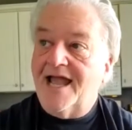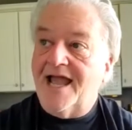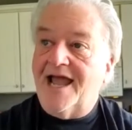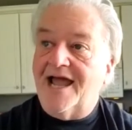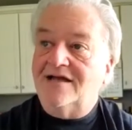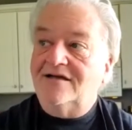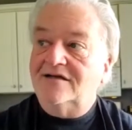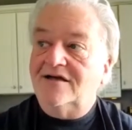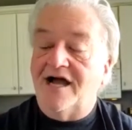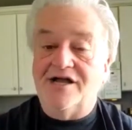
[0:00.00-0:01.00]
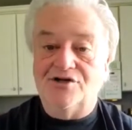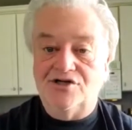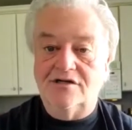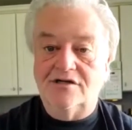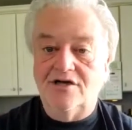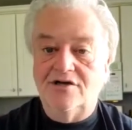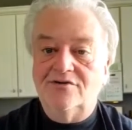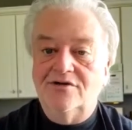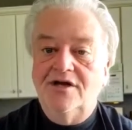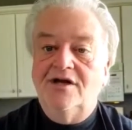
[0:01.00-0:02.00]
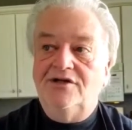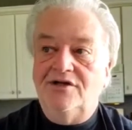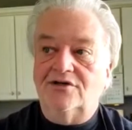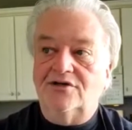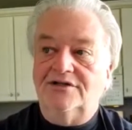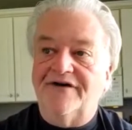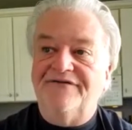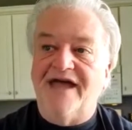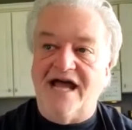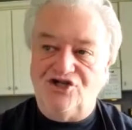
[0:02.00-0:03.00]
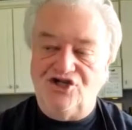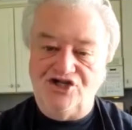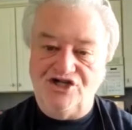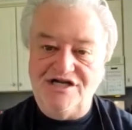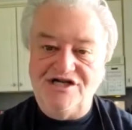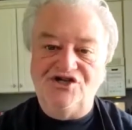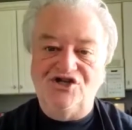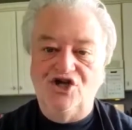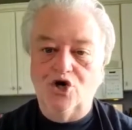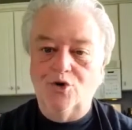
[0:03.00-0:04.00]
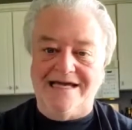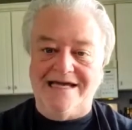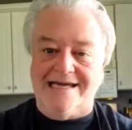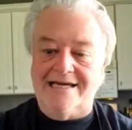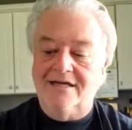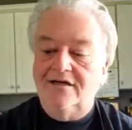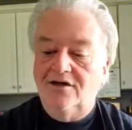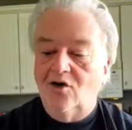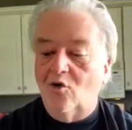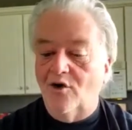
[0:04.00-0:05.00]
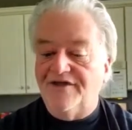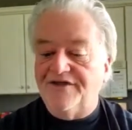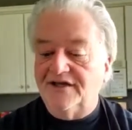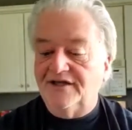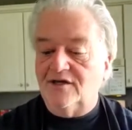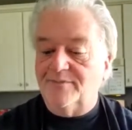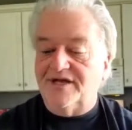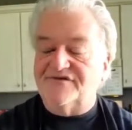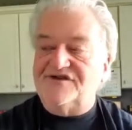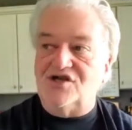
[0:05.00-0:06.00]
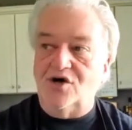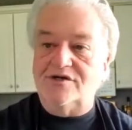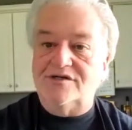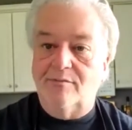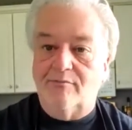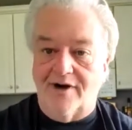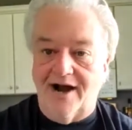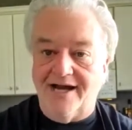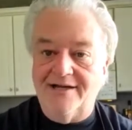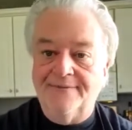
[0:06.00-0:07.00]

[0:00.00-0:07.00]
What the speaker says: And I assure you, you'll love that cheese gooey with the little bit of soaked bread